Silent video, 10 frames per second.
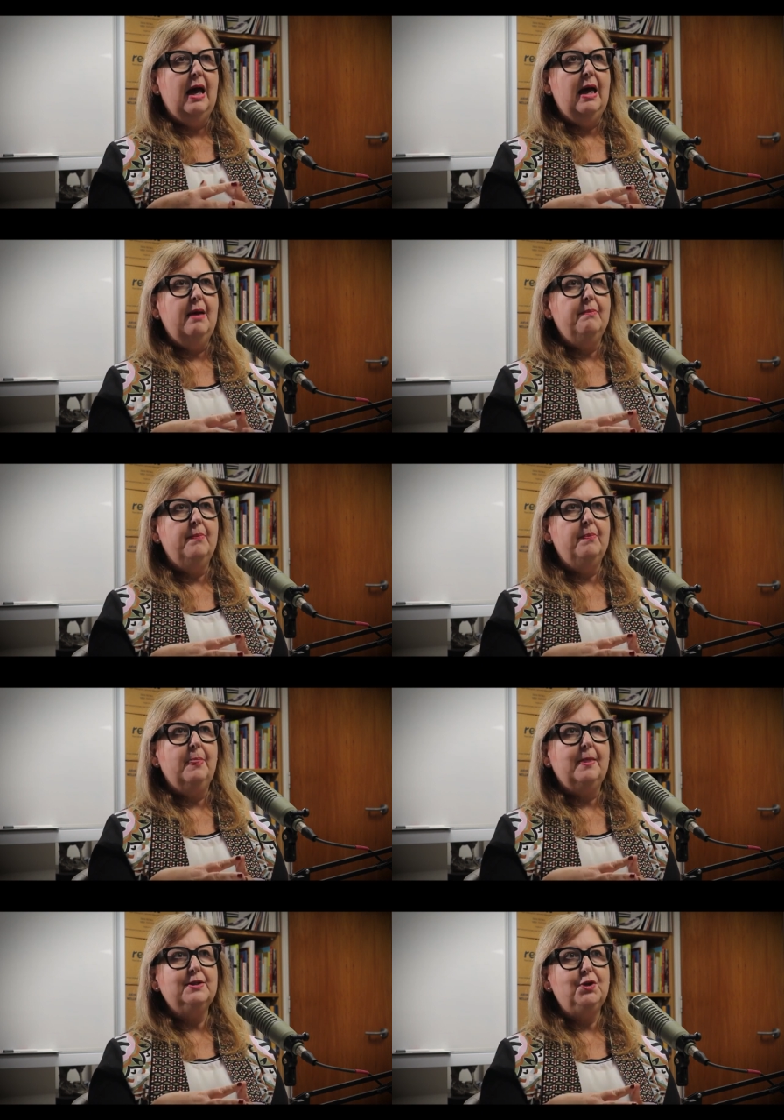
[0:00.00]

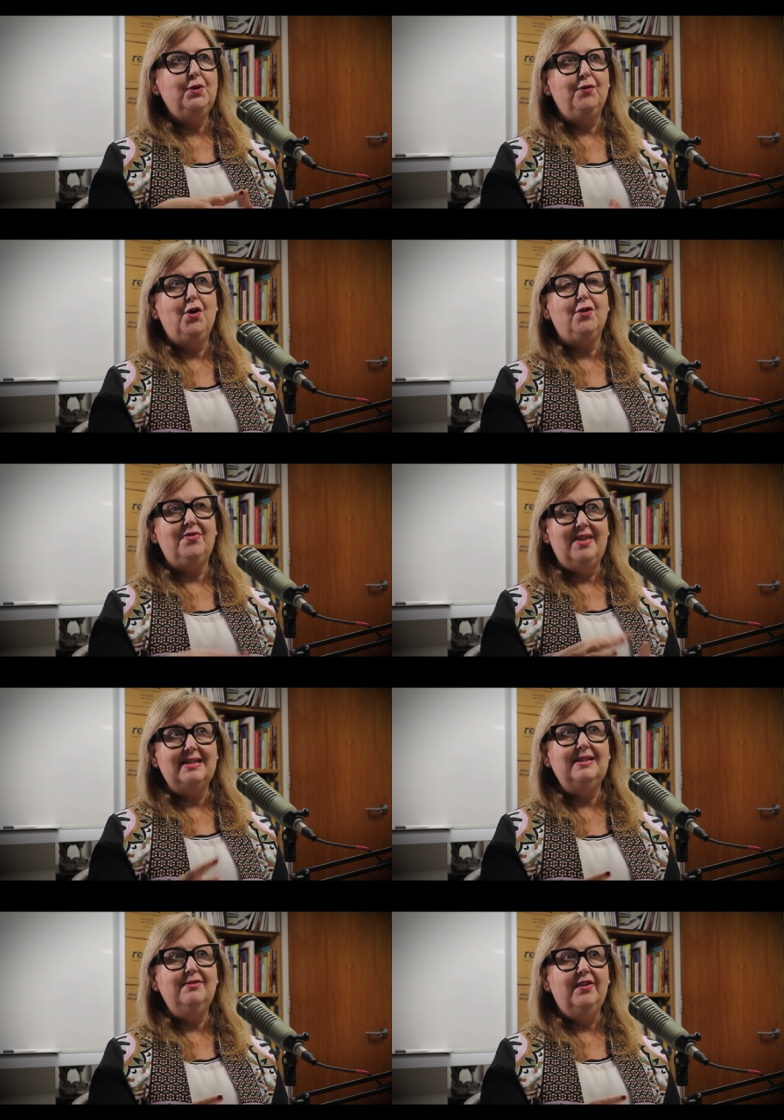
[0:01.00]
Um, so you've got
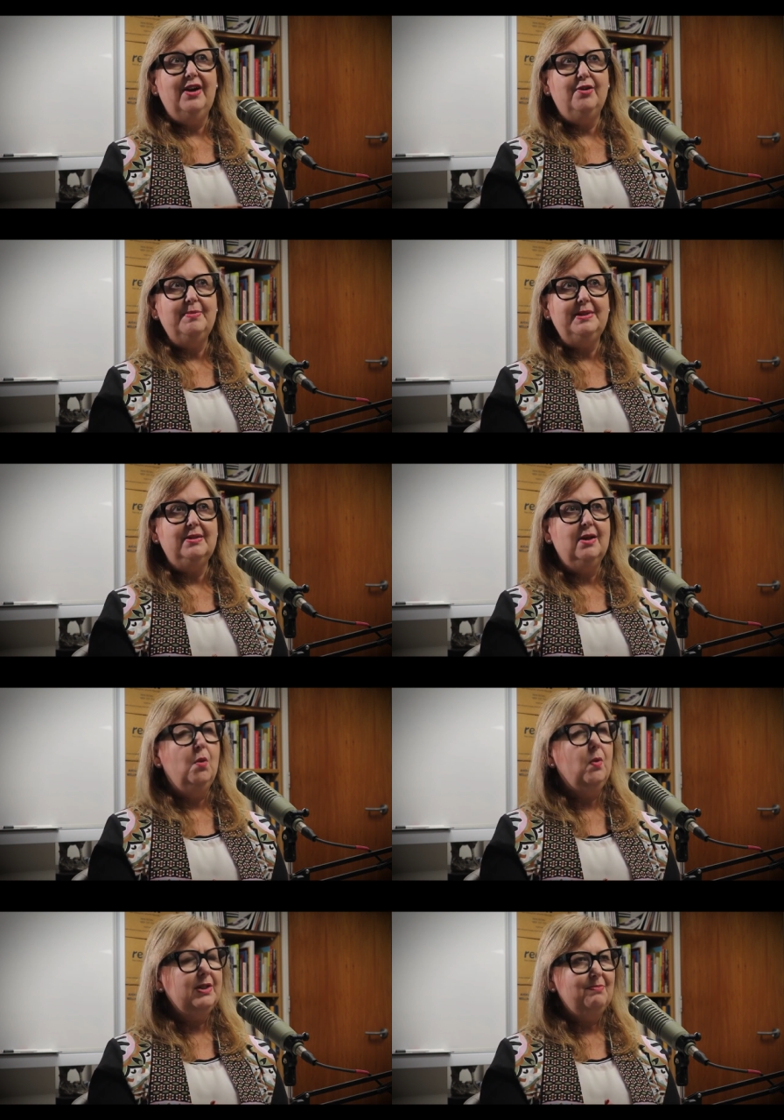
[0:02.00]
that environment.
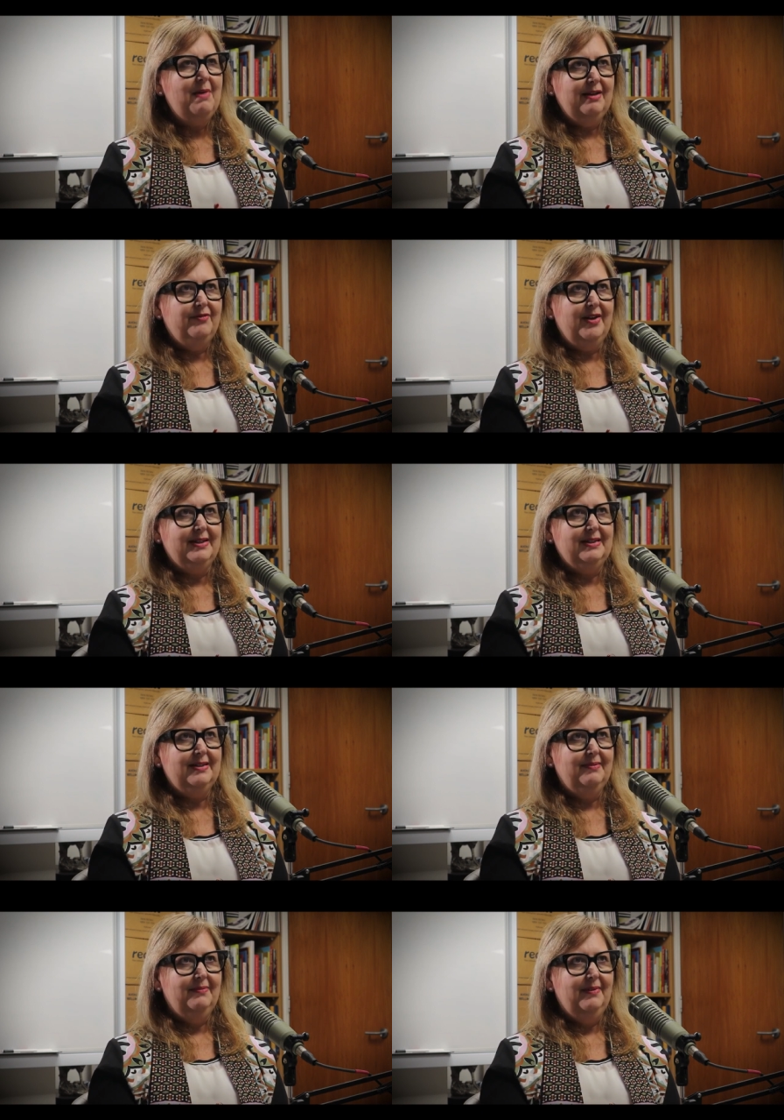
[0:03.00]
What's my
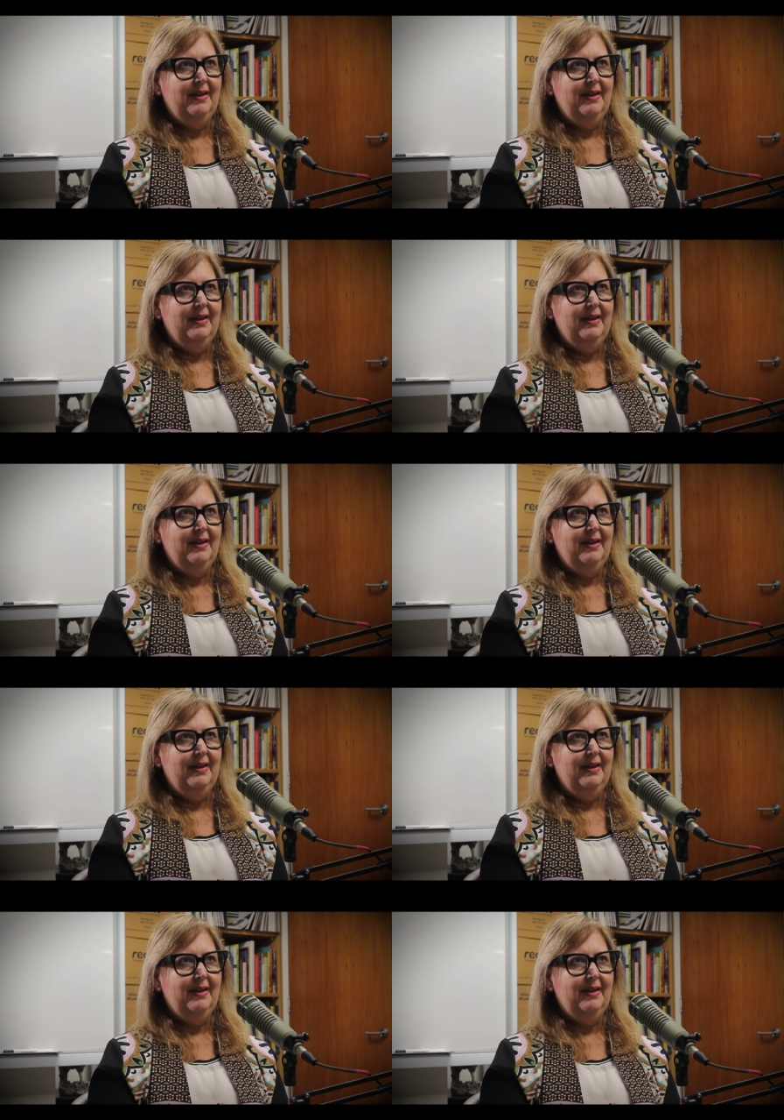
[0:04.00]
advice?